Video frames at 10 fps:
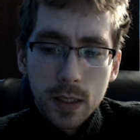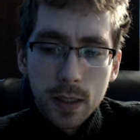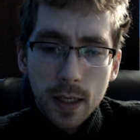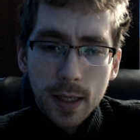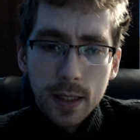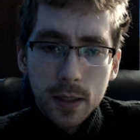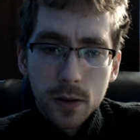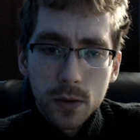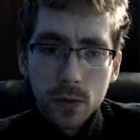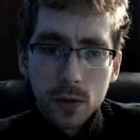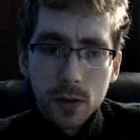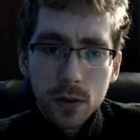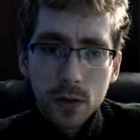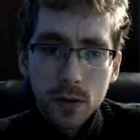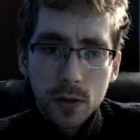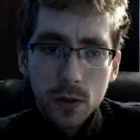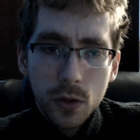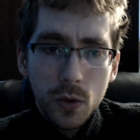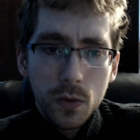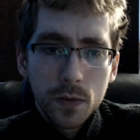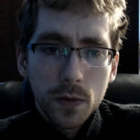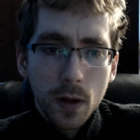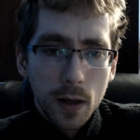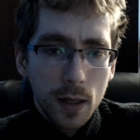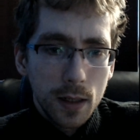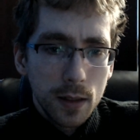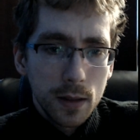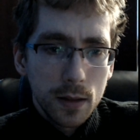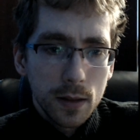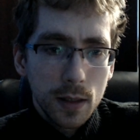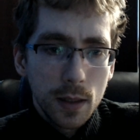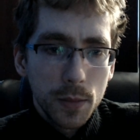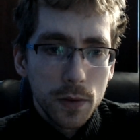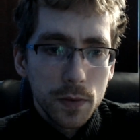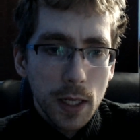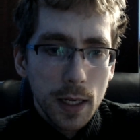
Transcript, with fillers: I think it goes too far a number of times.